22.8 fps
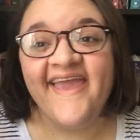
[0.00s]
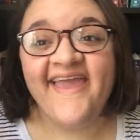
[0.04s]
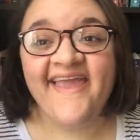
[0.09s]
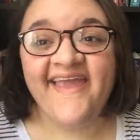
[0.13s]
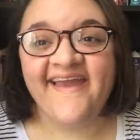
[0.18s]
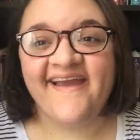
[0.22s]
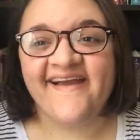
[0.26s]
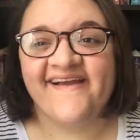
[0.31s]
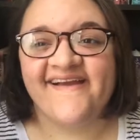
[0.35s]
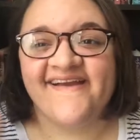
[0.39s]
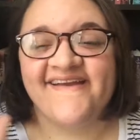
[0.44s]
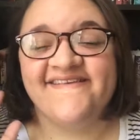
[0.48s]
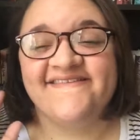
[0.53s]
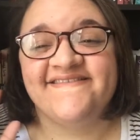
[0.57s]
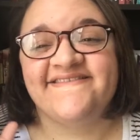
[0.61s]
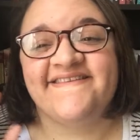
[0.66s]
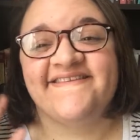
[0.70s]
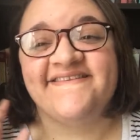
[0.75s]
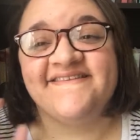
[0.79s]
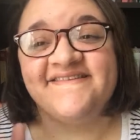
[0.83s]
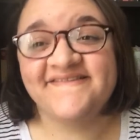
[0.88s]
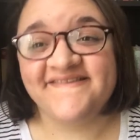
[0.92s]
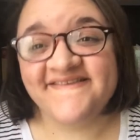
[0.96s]
Hey guys,
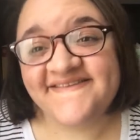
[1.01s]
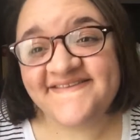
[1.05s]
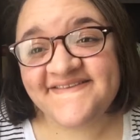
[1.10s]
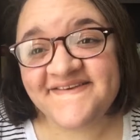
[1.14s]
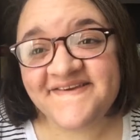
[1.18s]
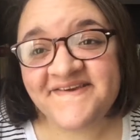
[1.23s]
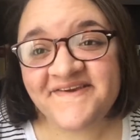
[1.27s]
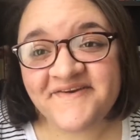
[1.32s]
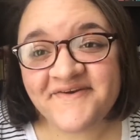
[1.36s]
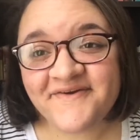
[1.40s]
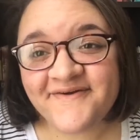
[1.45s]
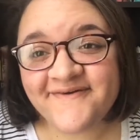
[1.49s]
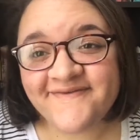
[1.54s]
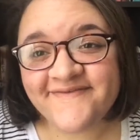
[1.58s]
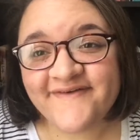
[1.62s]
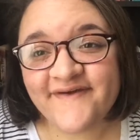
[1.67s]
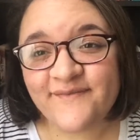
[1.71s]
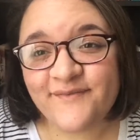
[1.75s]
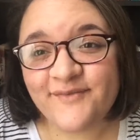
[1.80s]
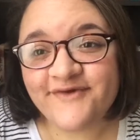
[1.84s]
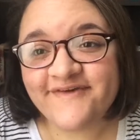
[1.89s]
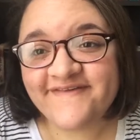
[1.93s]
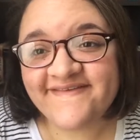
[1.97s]
Delissa here over
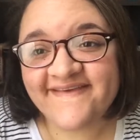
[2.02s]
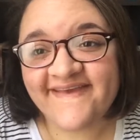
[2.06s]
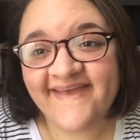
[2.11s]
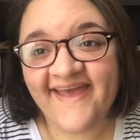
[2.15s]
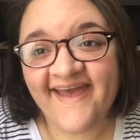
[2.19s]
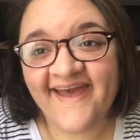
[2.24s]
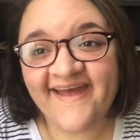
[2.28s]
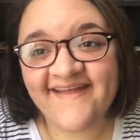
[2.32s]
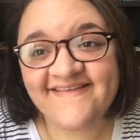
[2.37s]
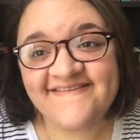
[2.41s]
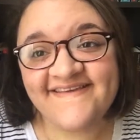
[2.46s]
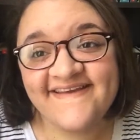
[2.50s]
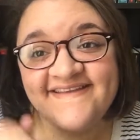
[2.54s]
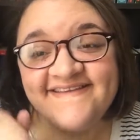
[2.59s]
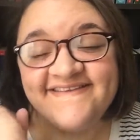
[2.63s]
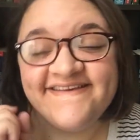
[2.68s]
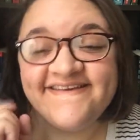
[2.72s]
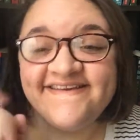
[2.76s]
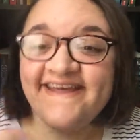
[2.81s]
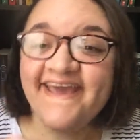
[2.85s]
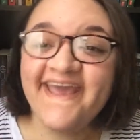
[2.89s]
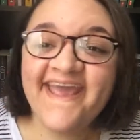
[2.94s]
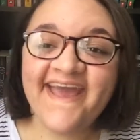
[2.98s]
at Books and Cats, and
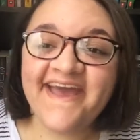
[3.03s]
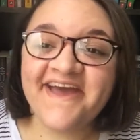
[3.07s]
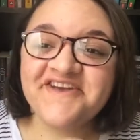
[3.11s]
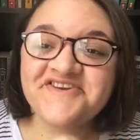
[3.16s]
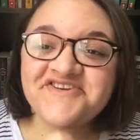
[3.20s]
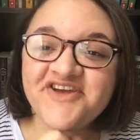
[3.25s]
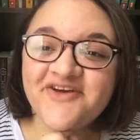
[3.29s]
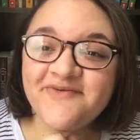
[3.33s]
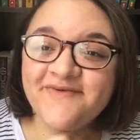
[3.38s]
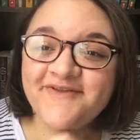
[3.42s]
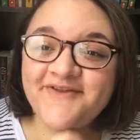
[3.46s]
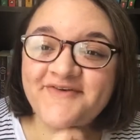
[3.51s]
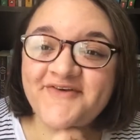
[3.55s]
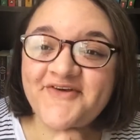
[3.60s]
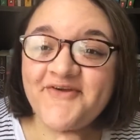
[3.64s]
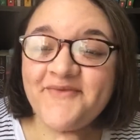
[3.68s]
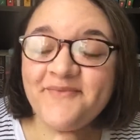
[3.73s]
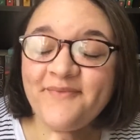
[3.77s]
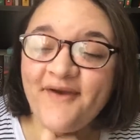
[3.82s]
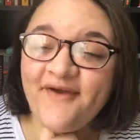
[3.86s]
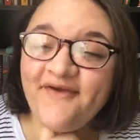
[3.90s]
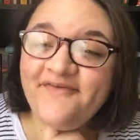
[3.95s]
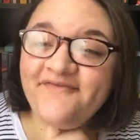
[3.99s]
today I shall be
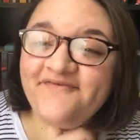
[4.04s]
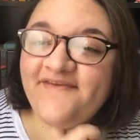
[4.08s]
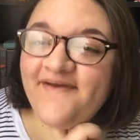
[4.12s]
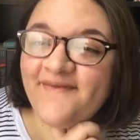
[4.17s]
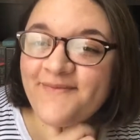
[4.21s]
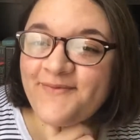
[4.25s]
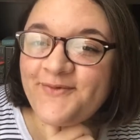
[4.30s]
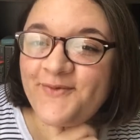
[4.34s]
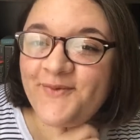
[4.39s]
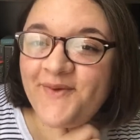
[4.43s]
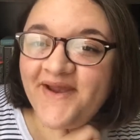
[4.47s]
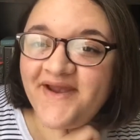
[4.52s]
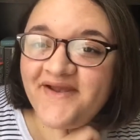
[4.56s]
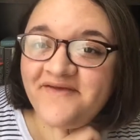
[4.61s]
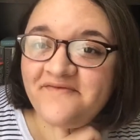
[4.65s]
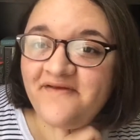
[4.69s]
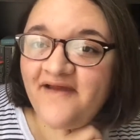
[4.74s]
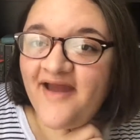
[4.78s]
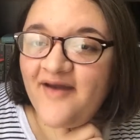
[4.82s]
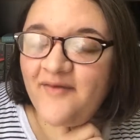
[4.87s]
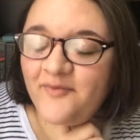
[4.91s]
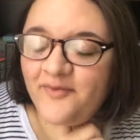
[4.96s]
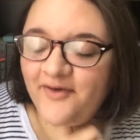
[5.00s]
doing my February
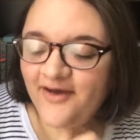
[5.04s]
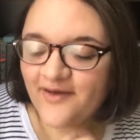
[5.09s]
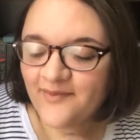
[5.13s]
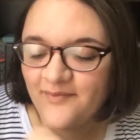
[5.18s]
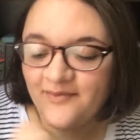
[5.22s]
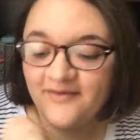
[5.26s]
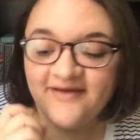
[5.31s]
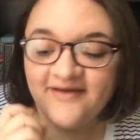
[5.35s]
wrap-up.